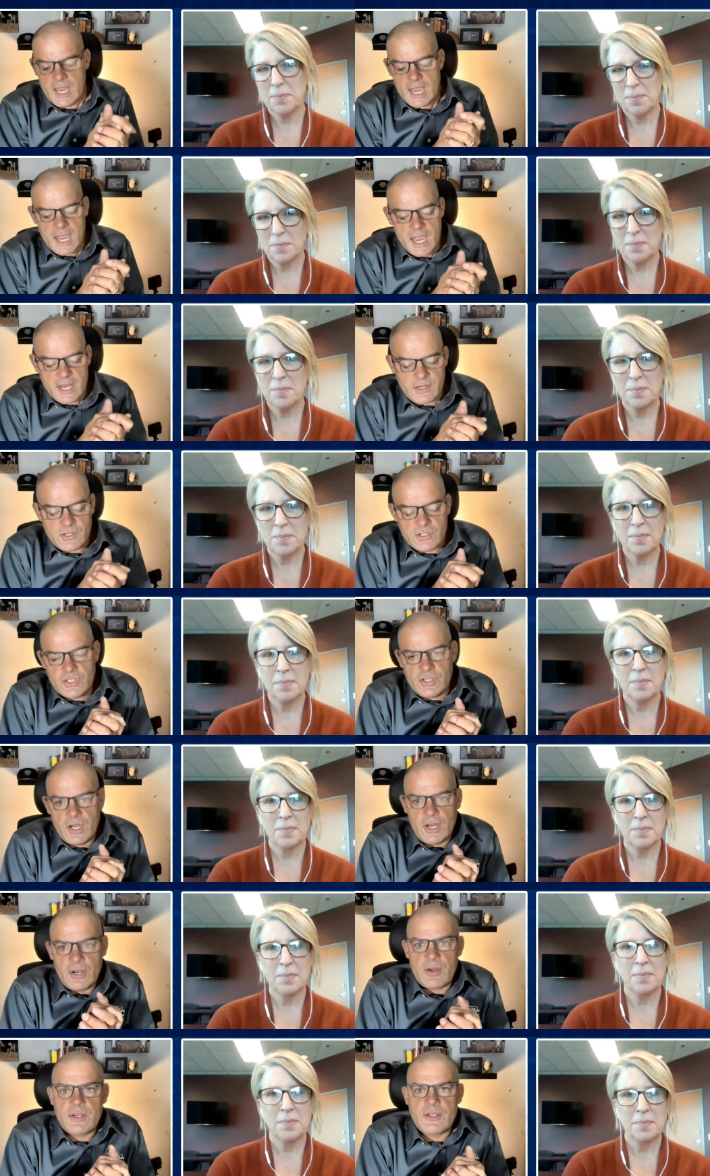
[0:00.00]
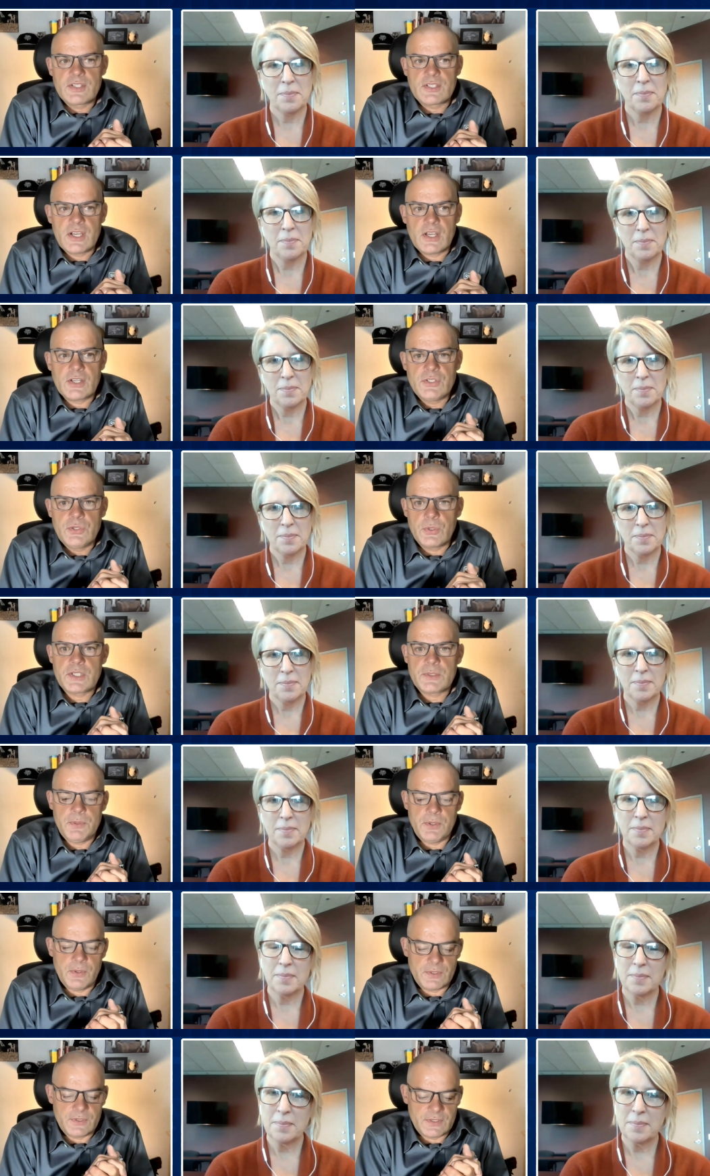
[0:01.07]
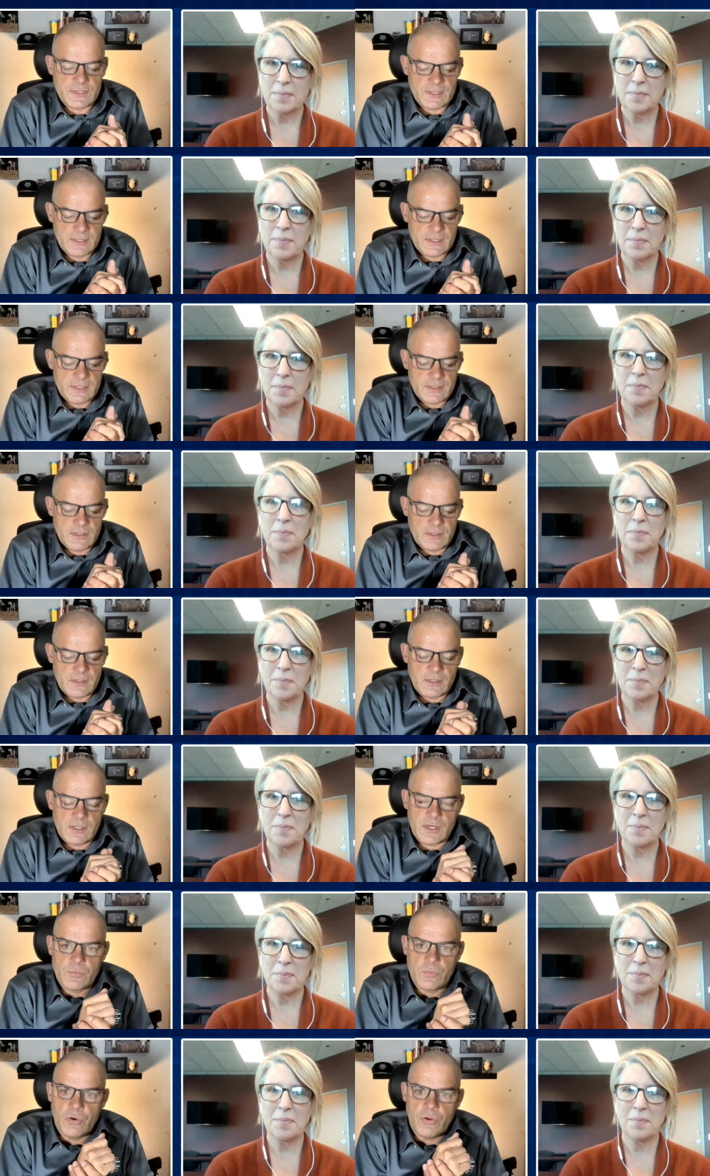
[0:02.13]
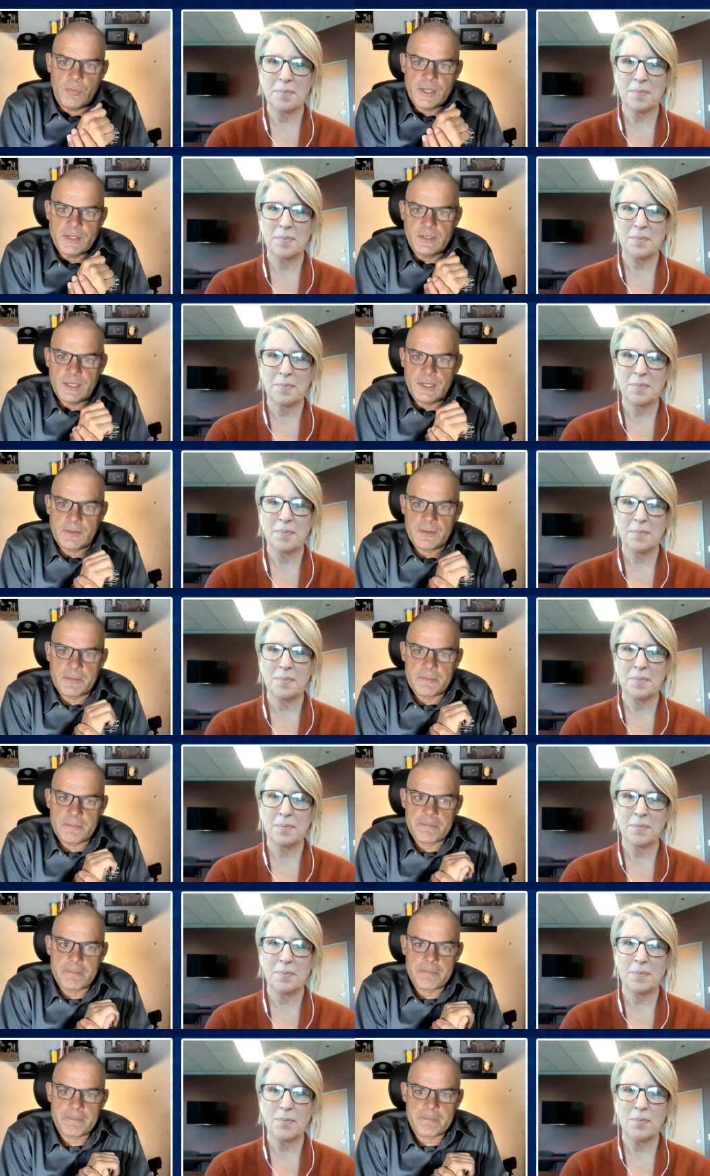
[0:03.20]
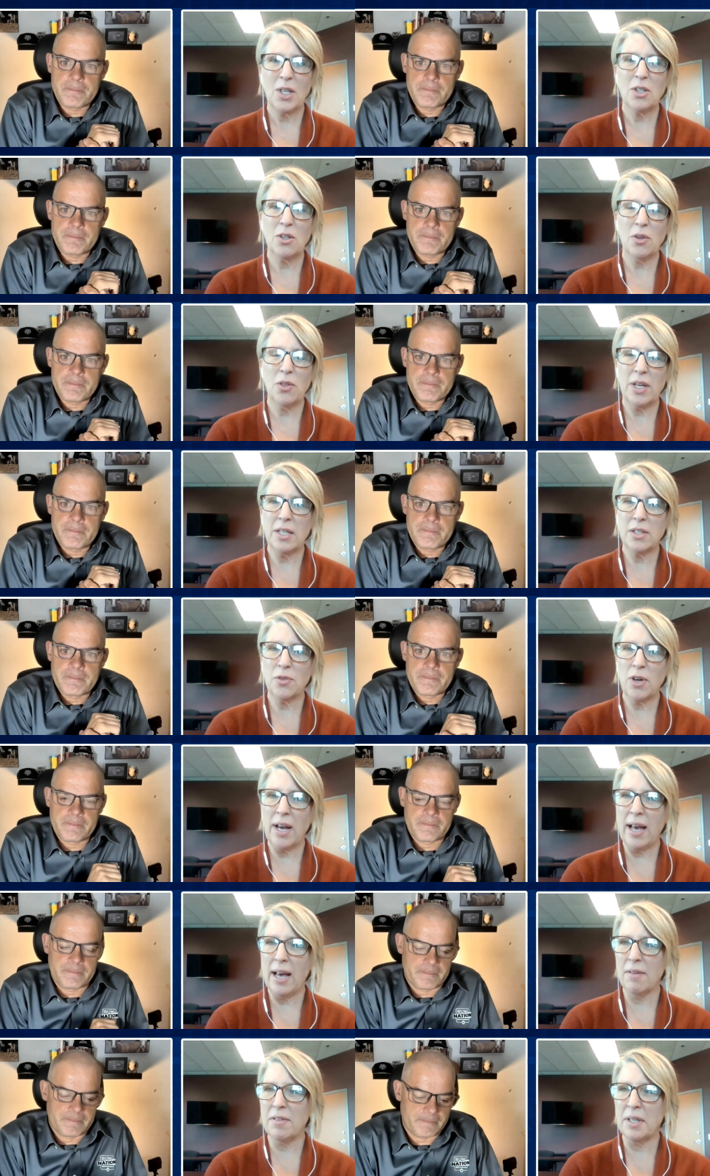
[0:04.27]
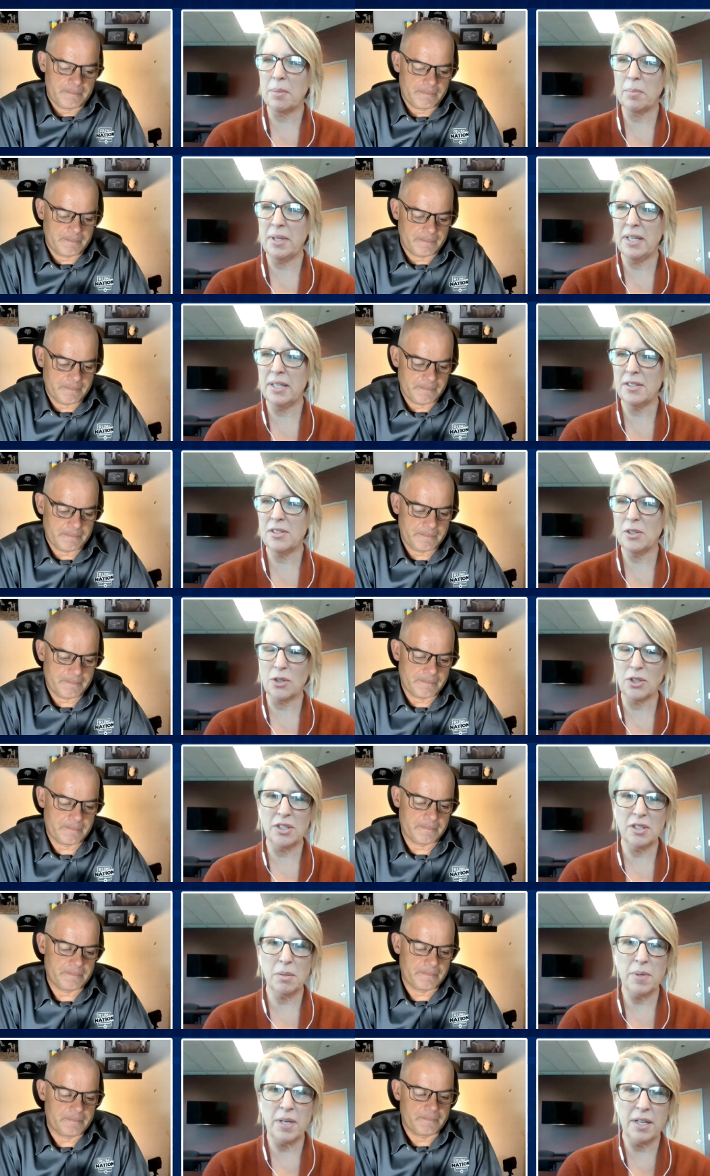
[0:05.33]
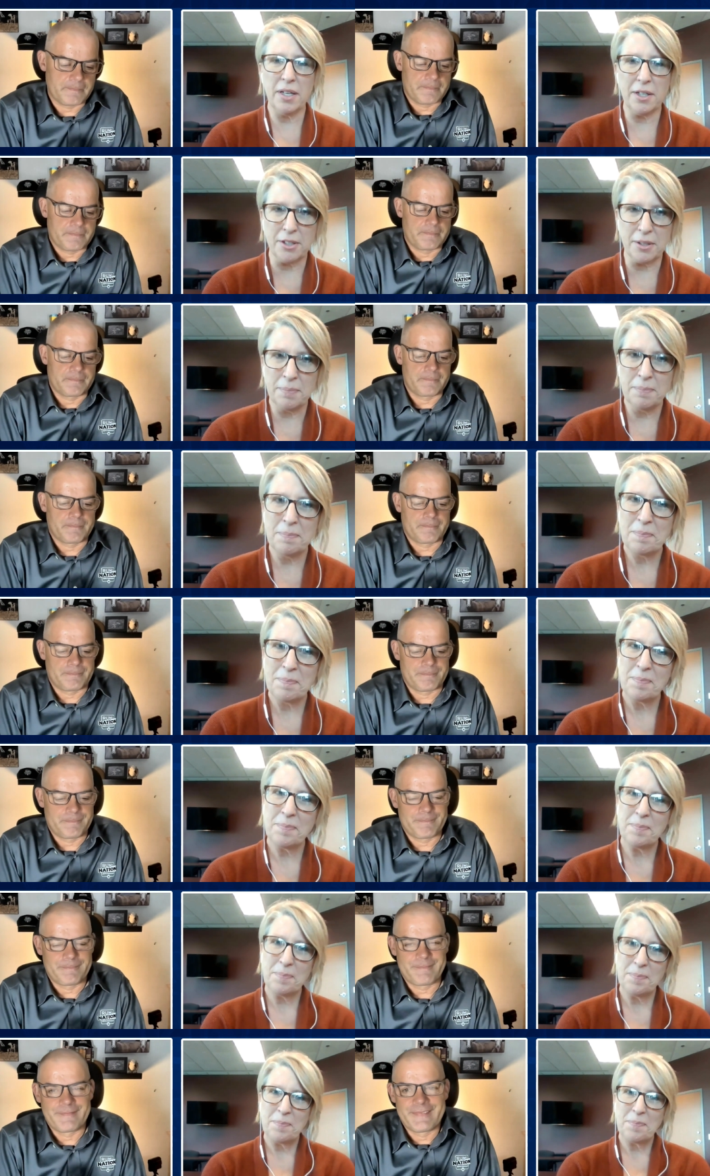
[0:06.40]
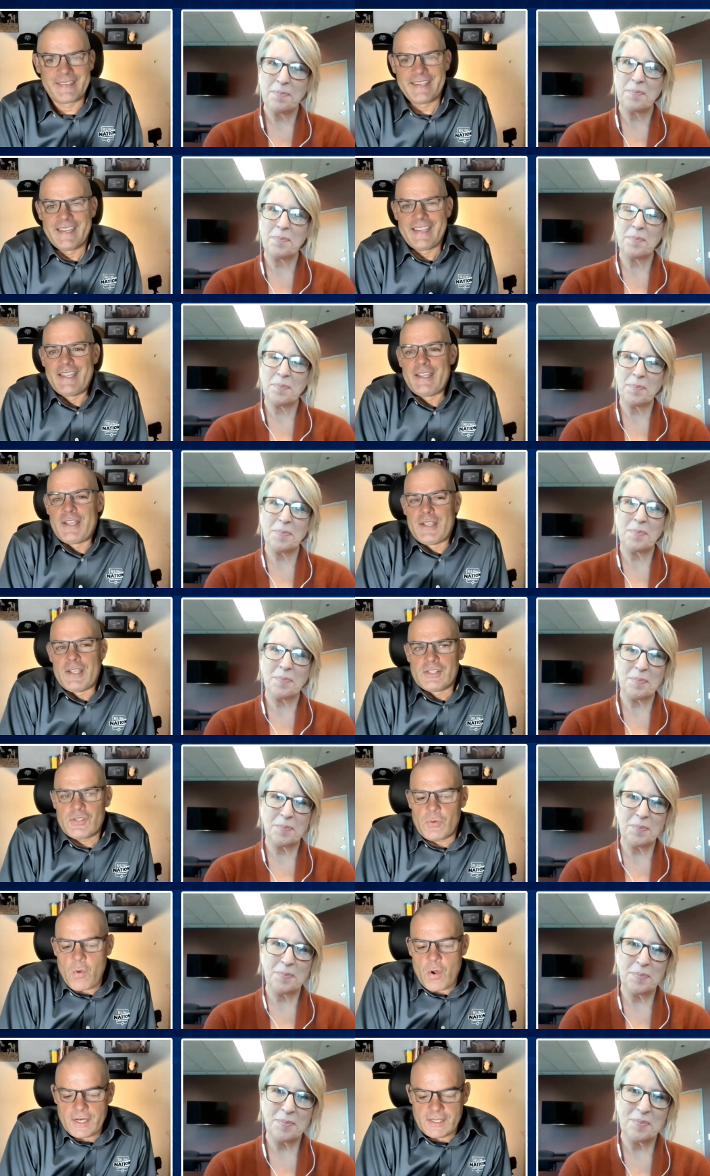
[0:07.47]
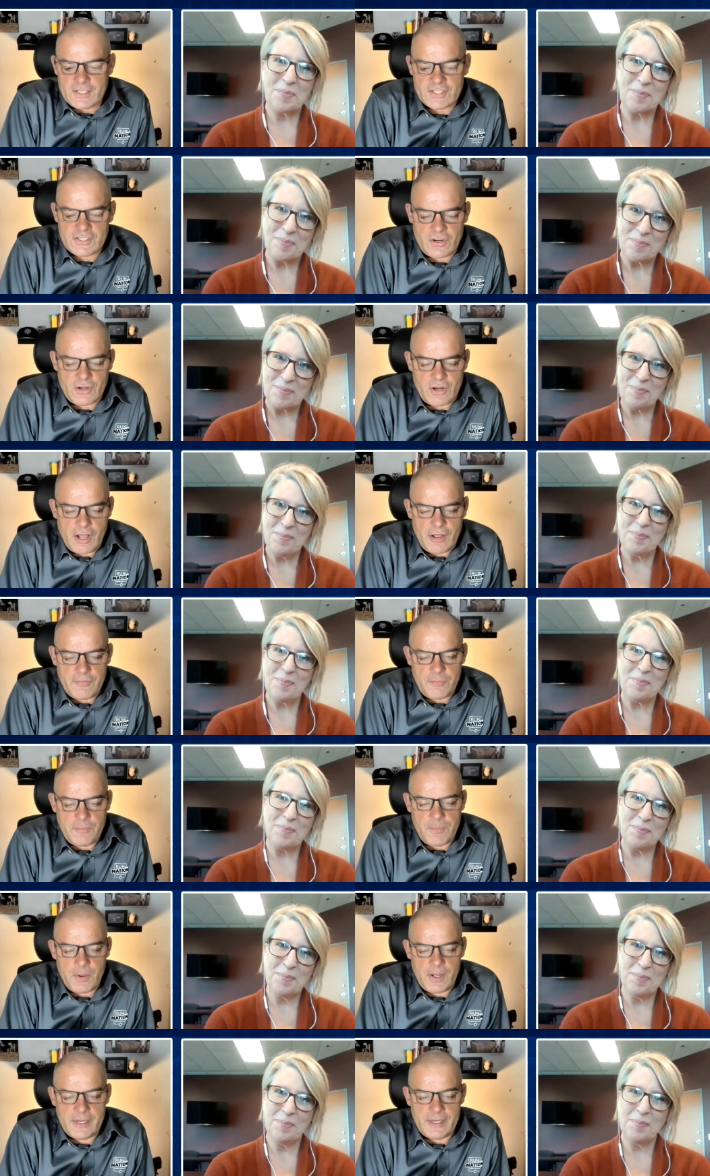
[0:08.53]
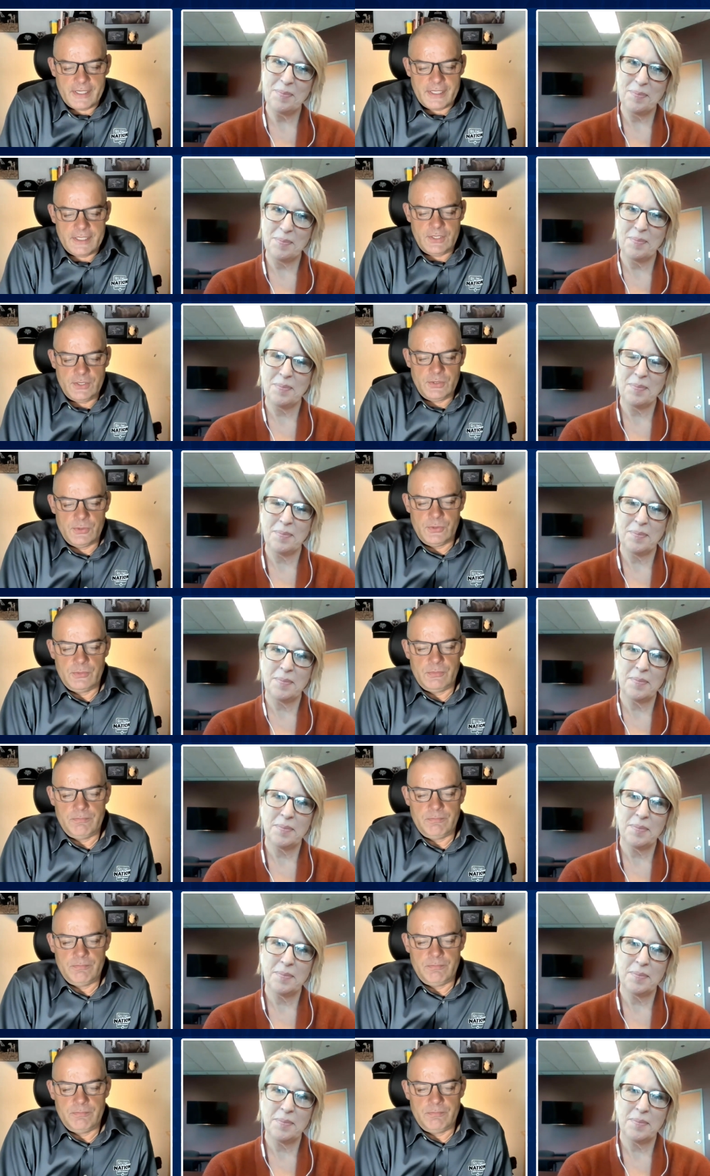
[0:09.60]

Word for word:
Speaker 1: and to share and discuss your experience in rural mental health.
Speaker 2: Oh, thanks for having me. It's so good to be here.
Speaker 1: So I wanted to start off by you